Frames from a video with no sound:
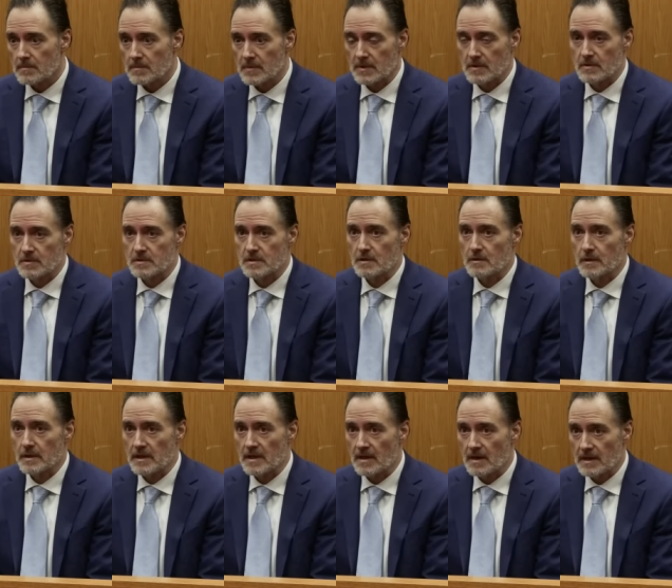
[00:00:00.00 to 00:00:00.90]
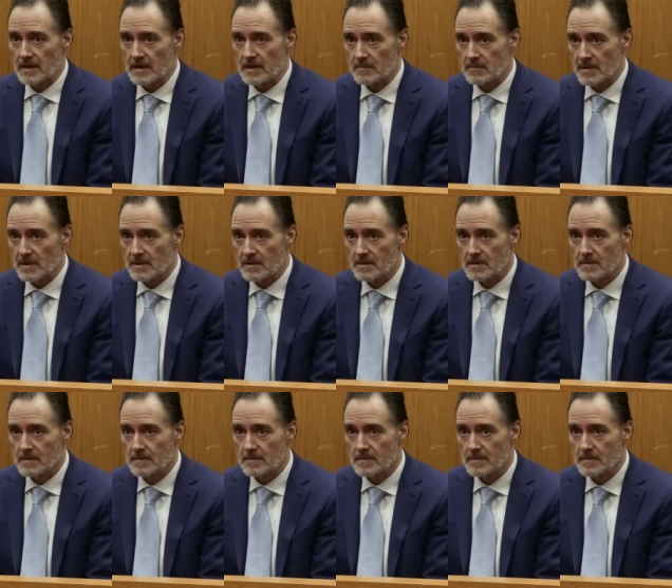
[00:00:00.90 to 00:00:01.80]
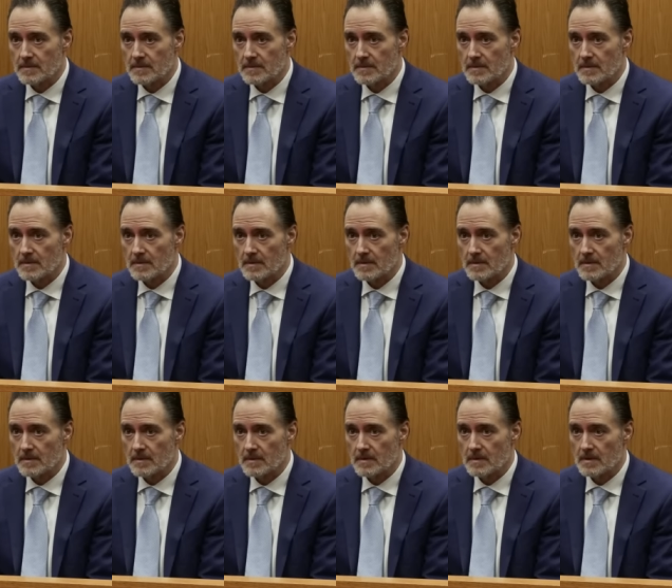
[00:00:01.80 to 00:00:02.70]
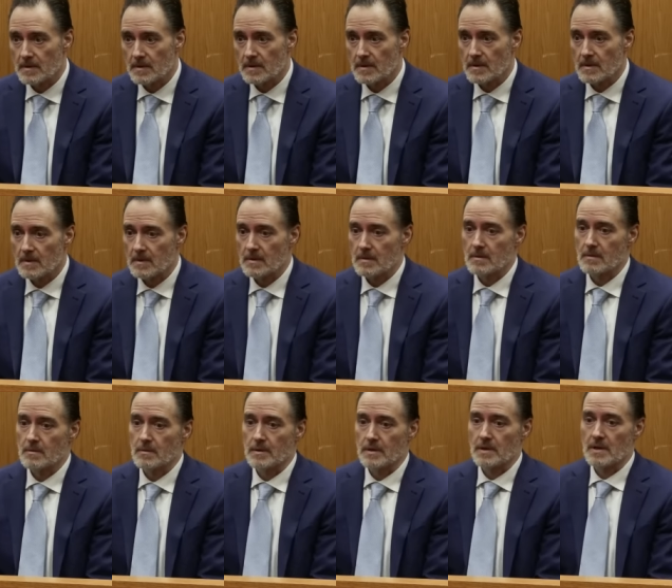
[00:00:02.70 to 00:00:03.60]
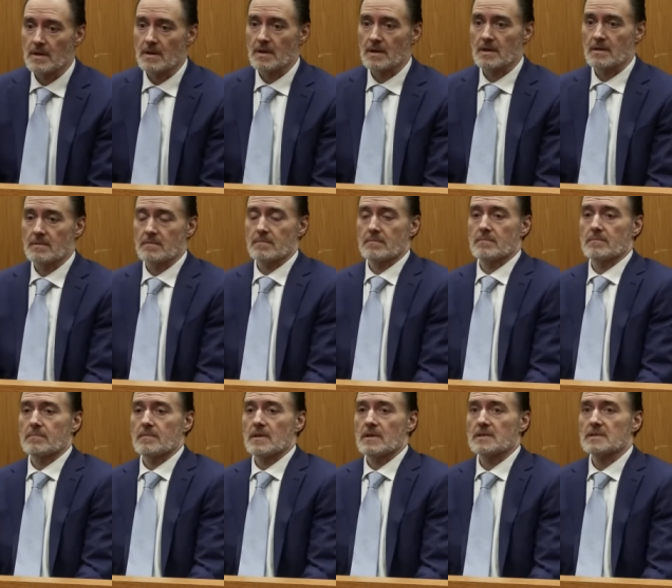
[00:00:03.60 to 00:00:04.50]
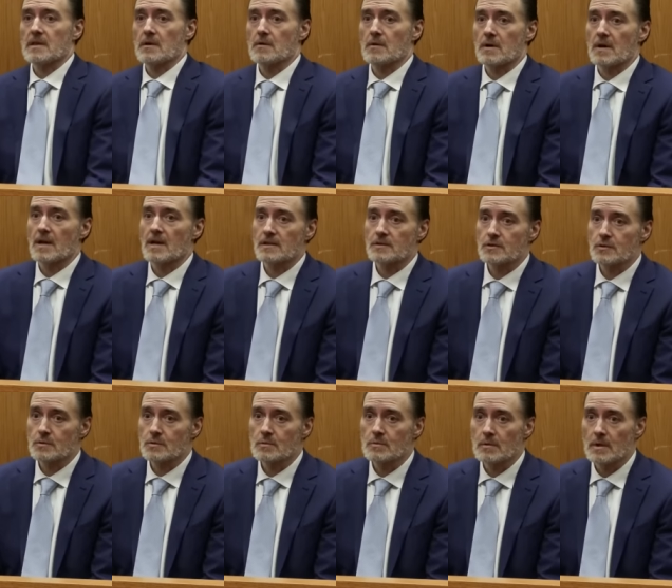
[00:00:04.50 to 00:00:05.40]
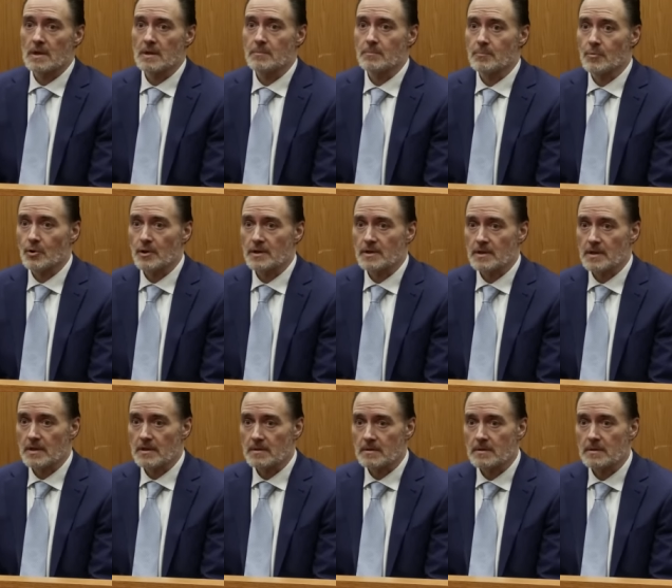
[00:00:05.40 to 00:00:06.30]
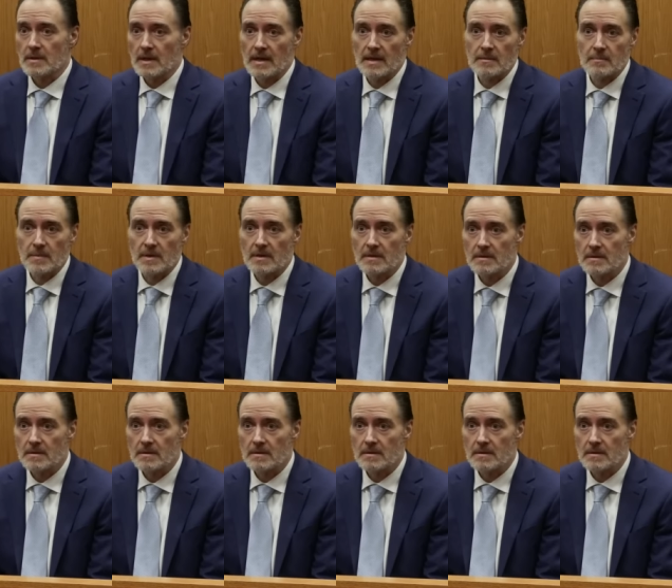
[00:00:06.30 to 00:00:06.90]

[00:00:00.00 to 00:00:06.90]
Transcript: because they were yelling at me. And what were they yelling at you? They were yelling things that were not true and pointing at me.